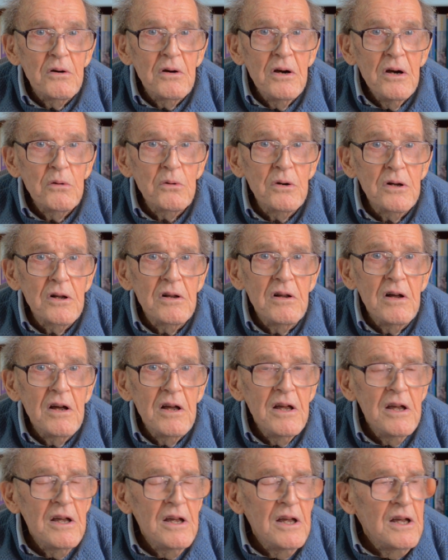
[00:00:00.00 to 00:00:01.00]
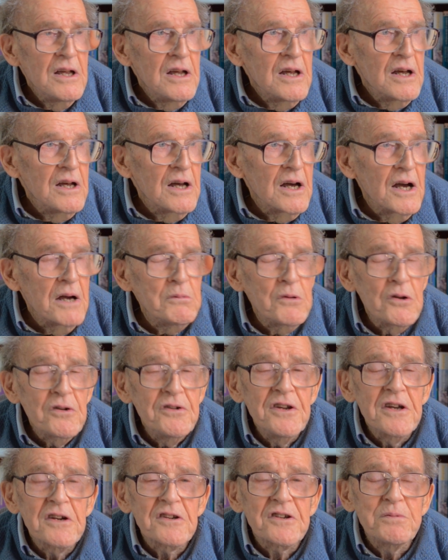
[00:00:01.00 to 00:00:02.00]
Well, I'm not an
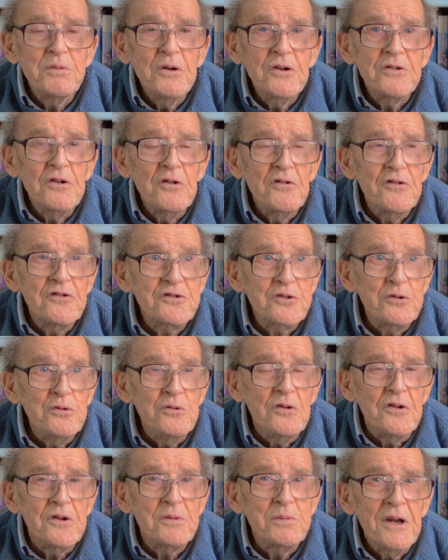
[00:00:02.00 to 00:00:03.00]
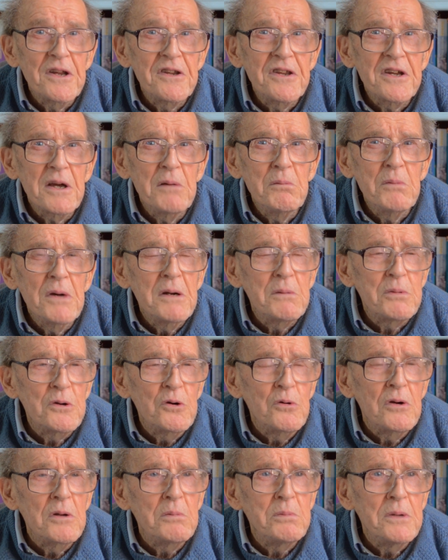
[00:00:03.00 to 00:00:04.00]
expert on schools, but I think it might be
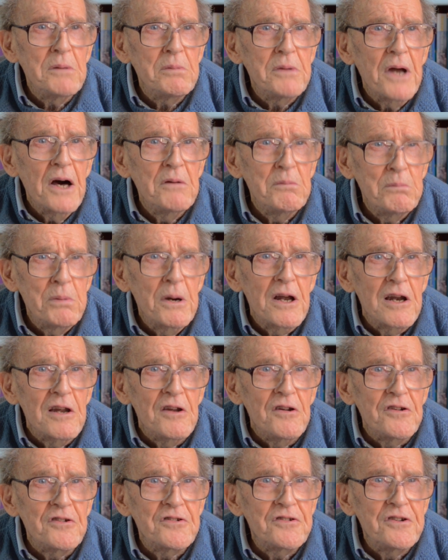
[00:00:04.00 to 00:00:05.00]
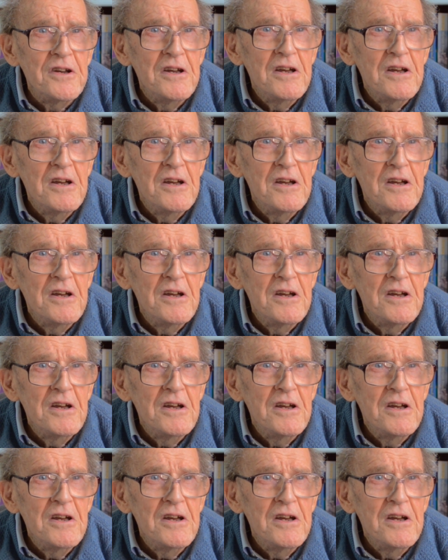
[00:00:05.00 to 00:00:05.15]
all a bit unbalanced.